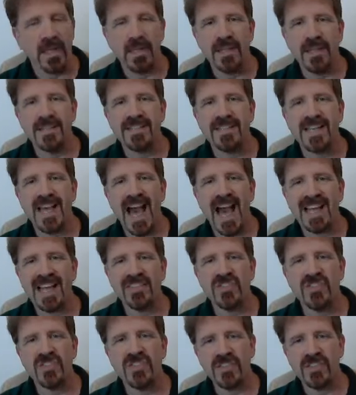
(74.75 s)
these
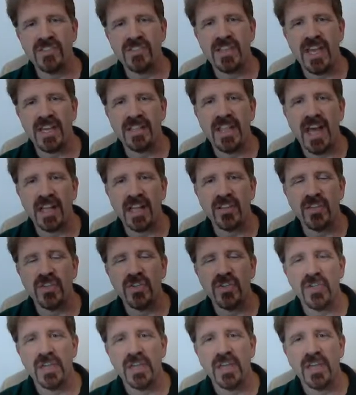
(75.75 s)
consciousness
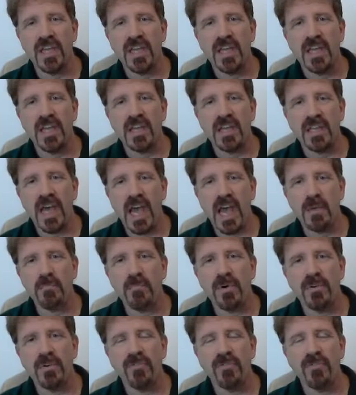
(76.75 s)
technology type
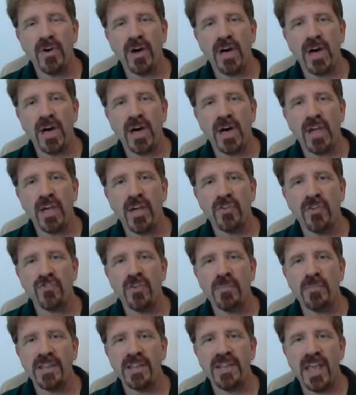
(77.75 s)
of
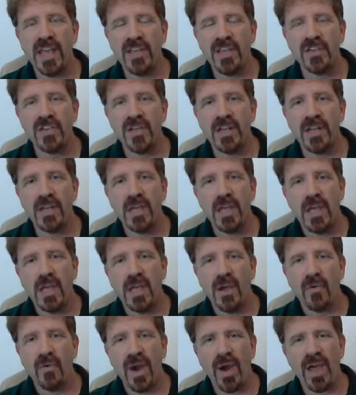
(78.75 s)
instrumentation,
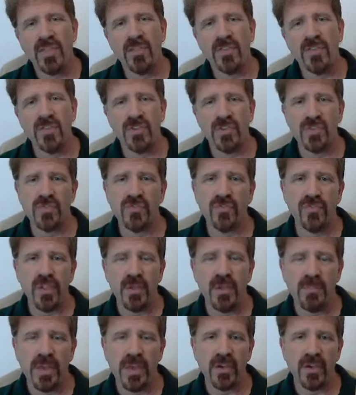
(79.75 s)
rather than just
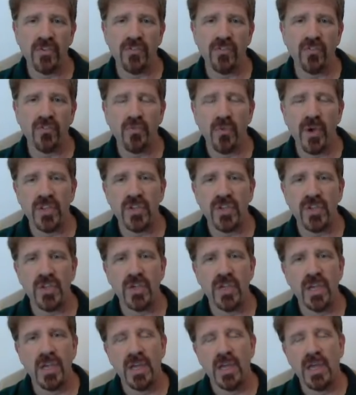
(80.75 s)
flipping a
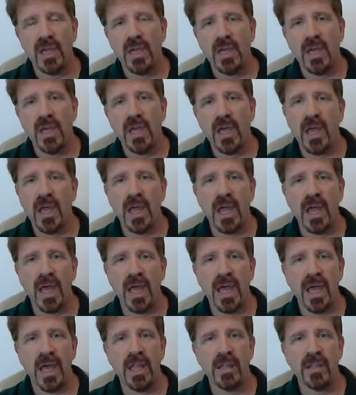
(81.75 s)
switch
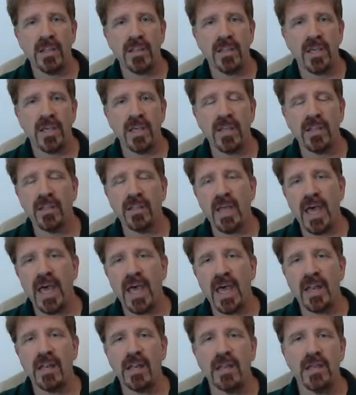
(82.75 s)
and thinking
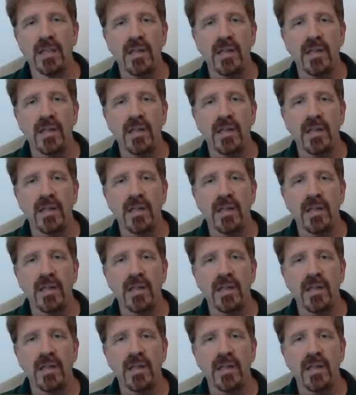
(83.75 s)
that,